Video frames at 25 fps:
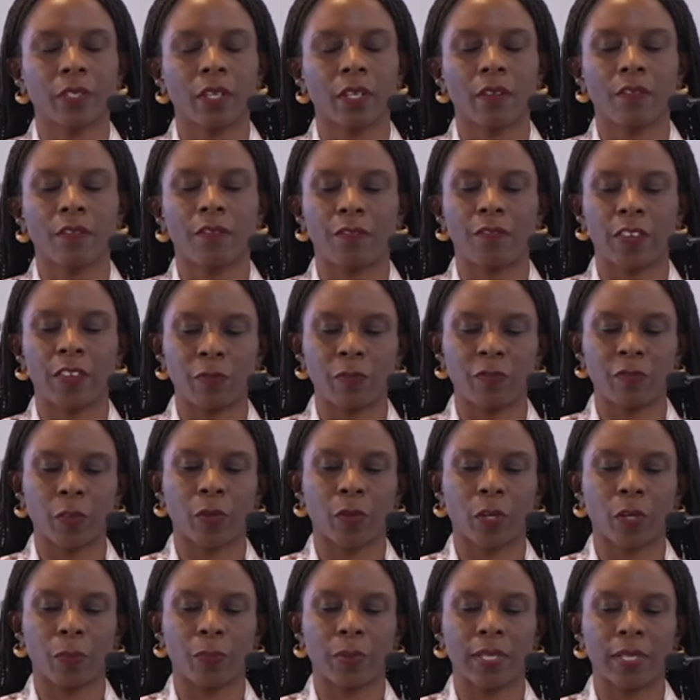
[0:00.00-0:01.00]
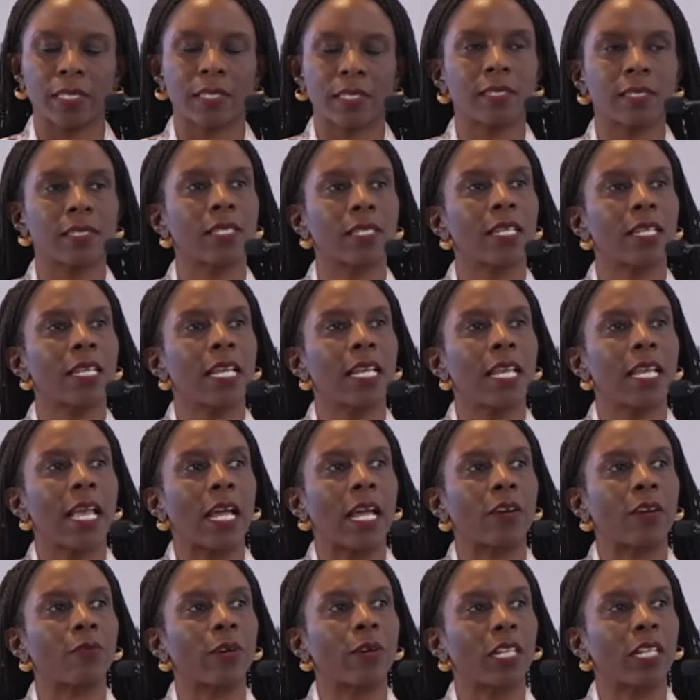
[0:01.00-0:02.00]
fit for purpose,
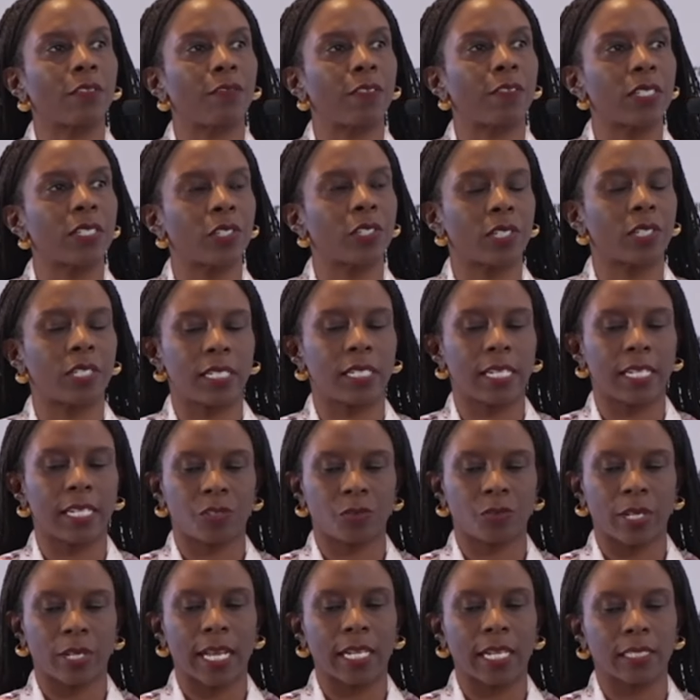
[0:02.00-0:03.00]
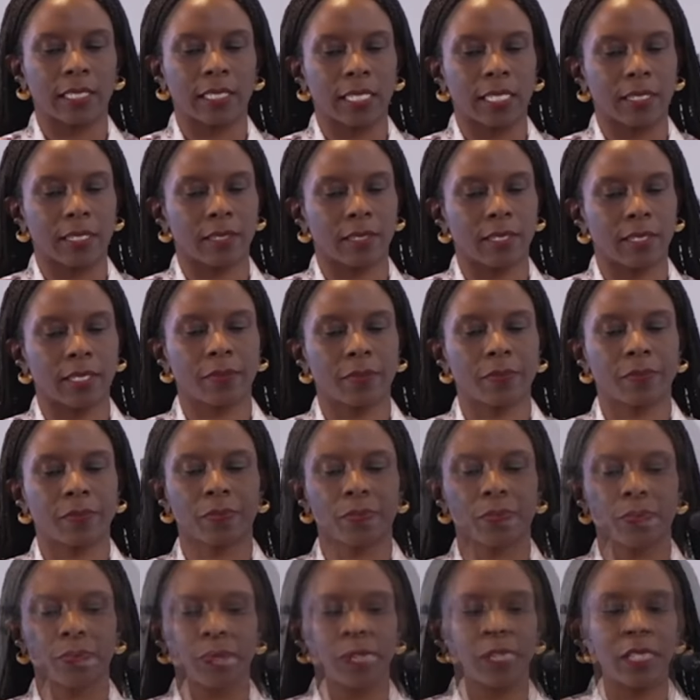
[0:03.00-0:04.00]
and relevant to today's realities.
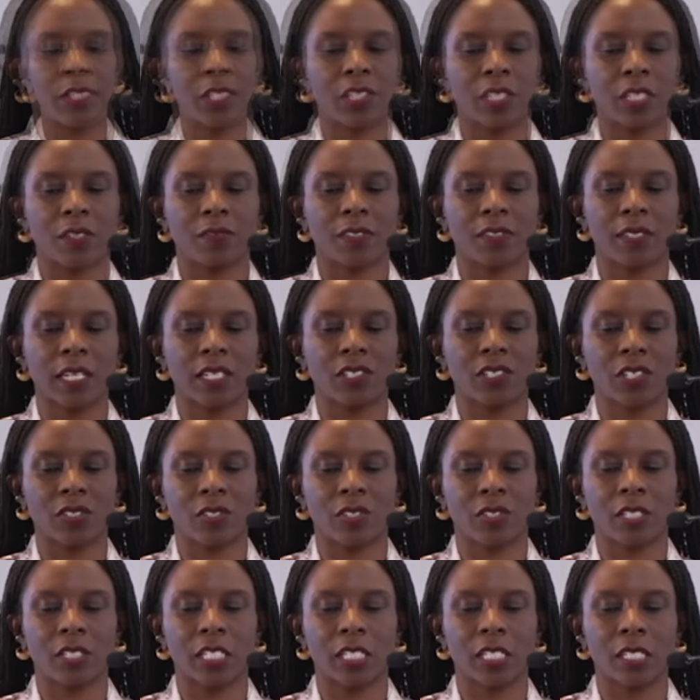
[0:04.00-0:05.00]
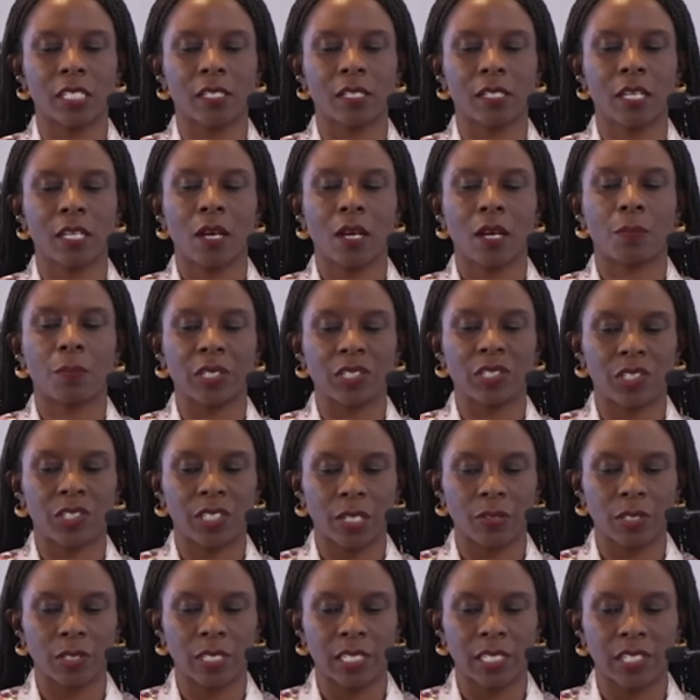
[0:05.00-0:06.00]
Initiatives such as the
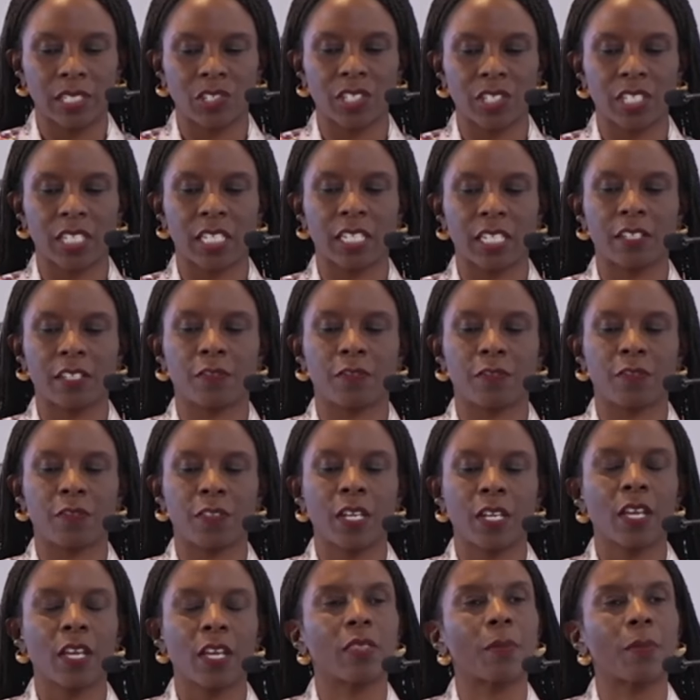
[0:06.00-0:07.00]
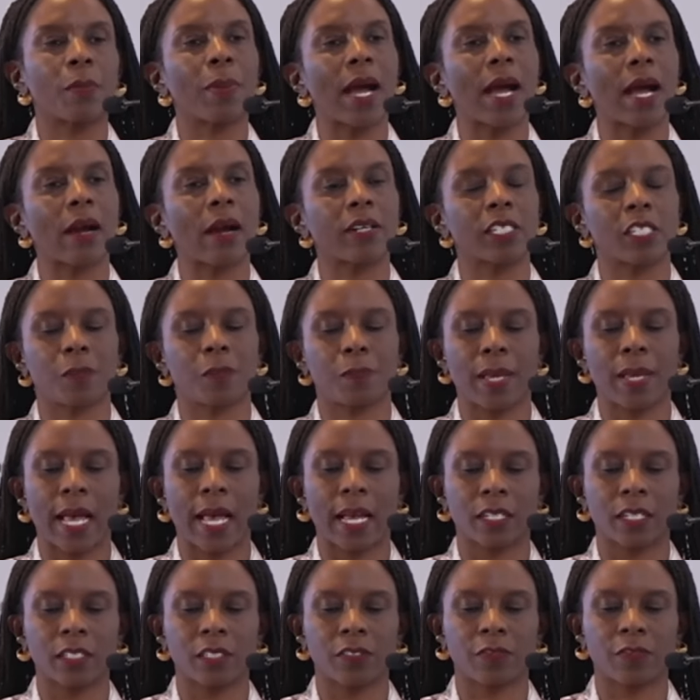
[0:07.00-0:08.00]
Bridgetown Initiative, the Paris
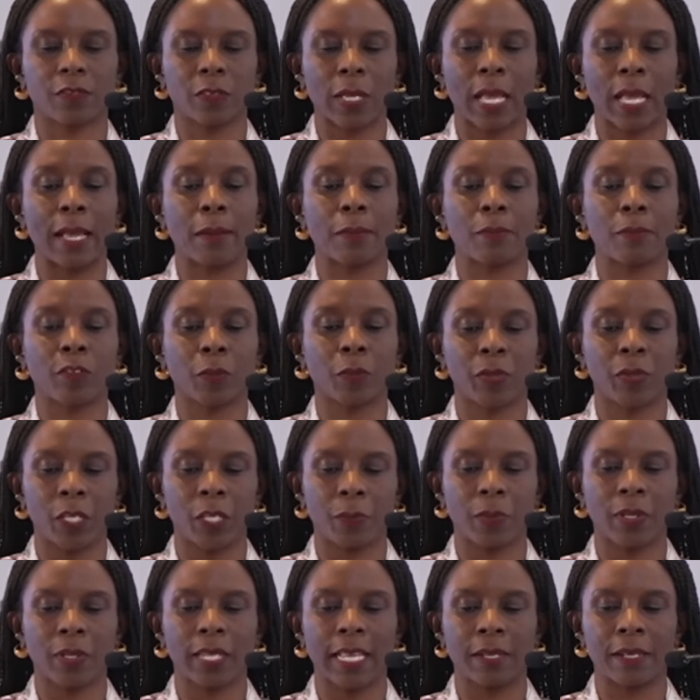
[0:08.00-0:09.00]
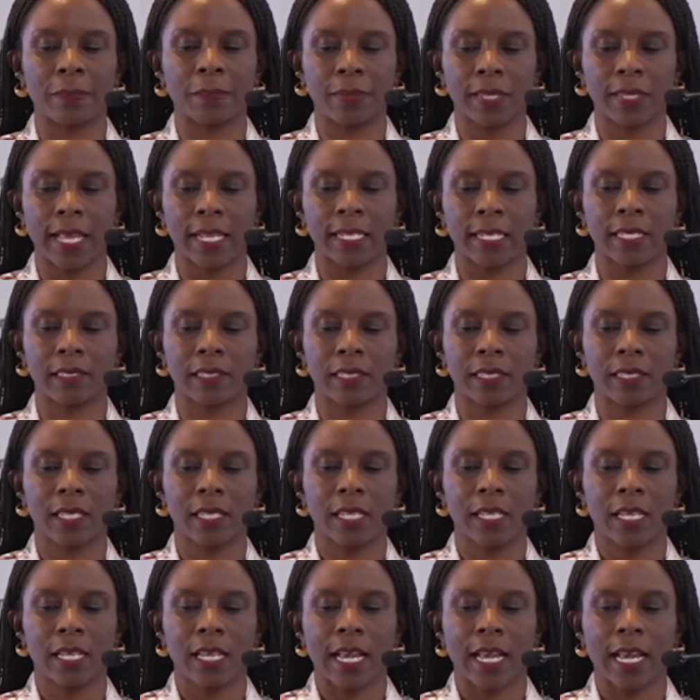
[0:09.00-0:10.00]
Pact for People and Planet,
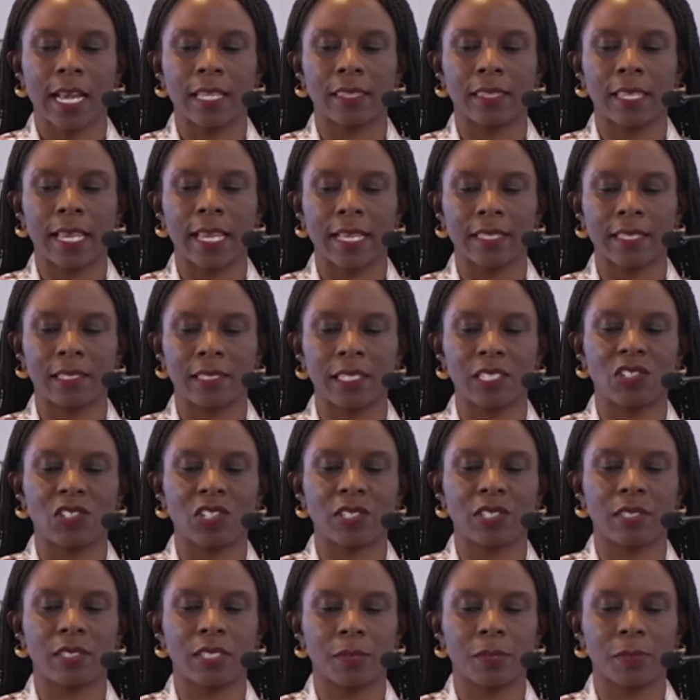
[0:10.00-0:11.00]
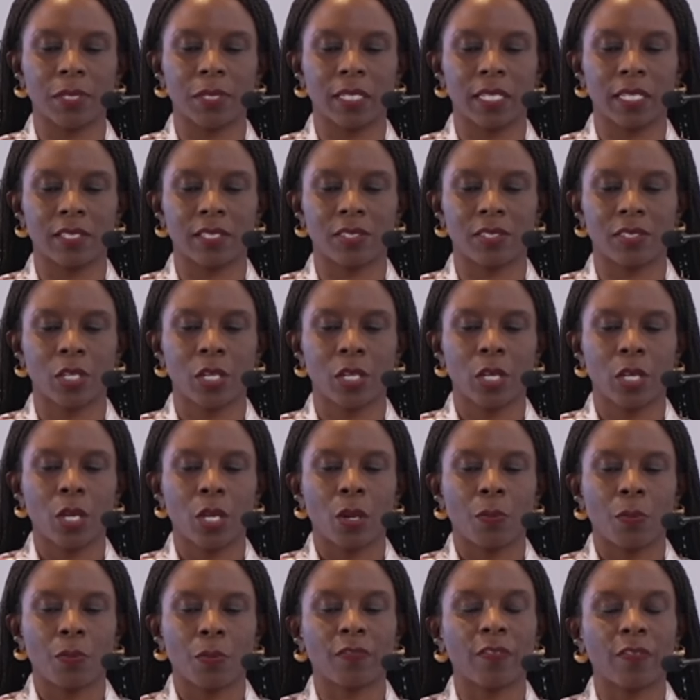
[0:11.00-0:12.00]
and the SDG stimulus
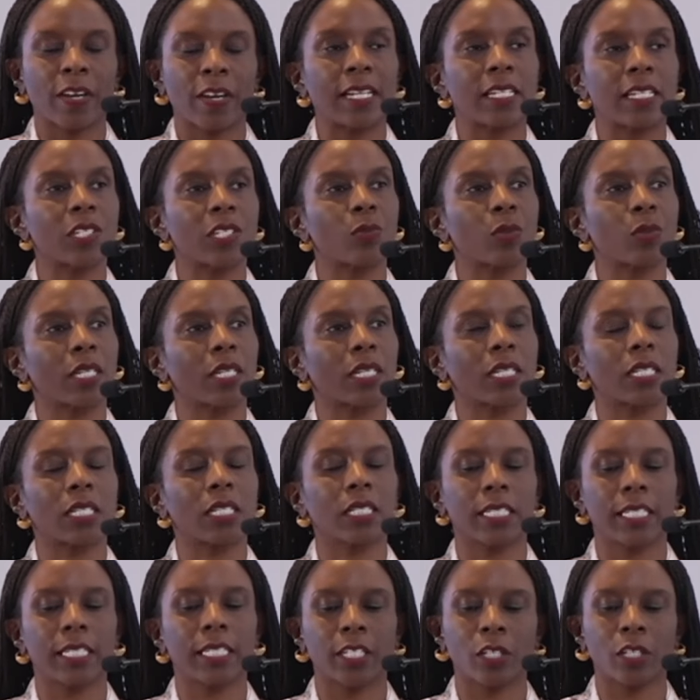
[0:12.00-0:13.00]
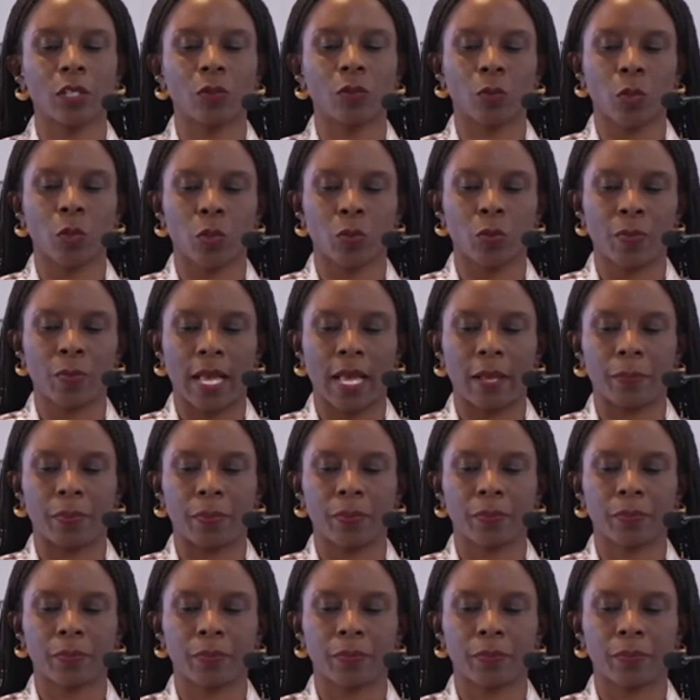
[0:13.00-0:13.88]
provide us with a clear roadmap.